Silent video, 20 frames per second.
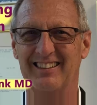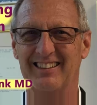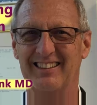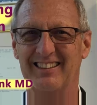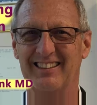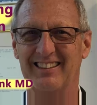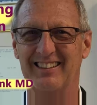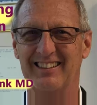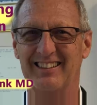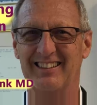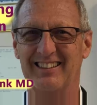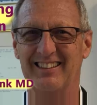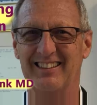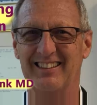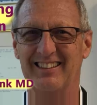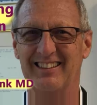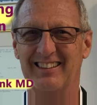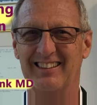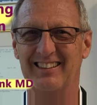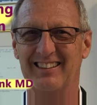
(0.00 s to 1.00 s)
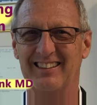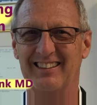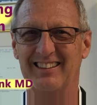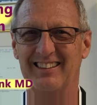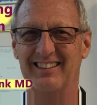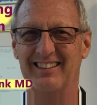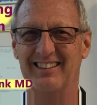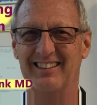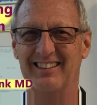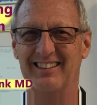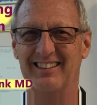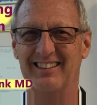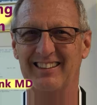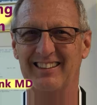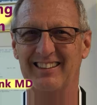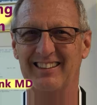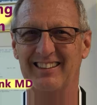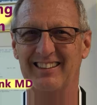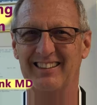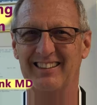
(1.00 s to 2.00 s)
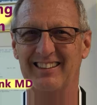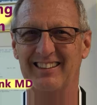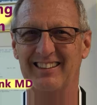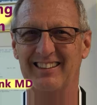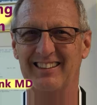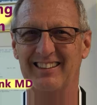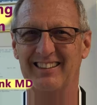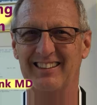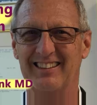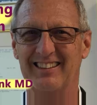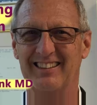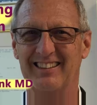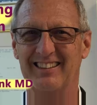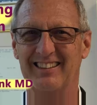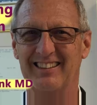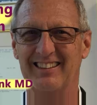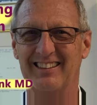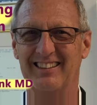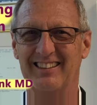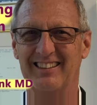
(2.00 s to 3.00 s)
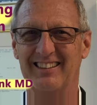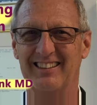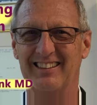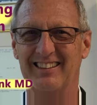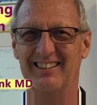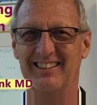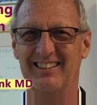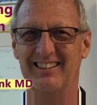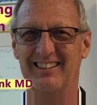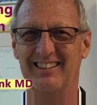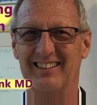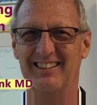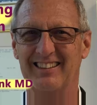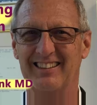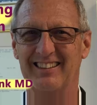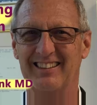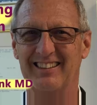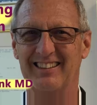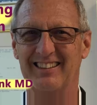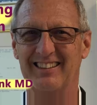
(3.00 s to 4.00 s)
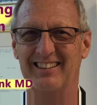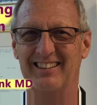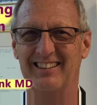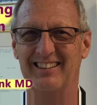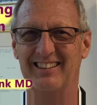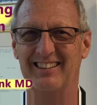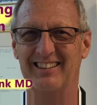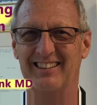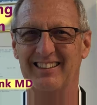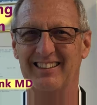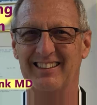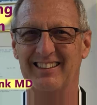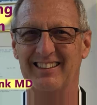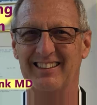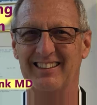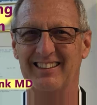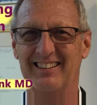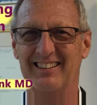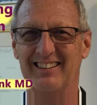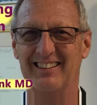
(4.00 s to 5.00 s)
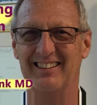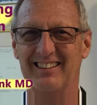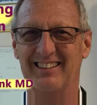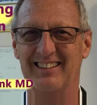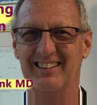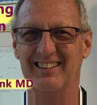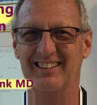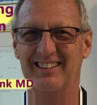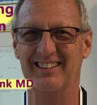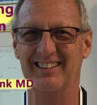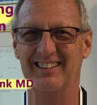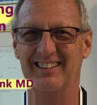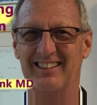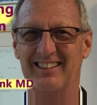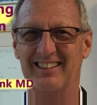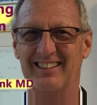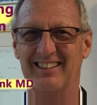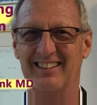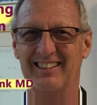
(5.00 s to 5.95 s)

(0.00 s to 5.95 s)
(no lip movement)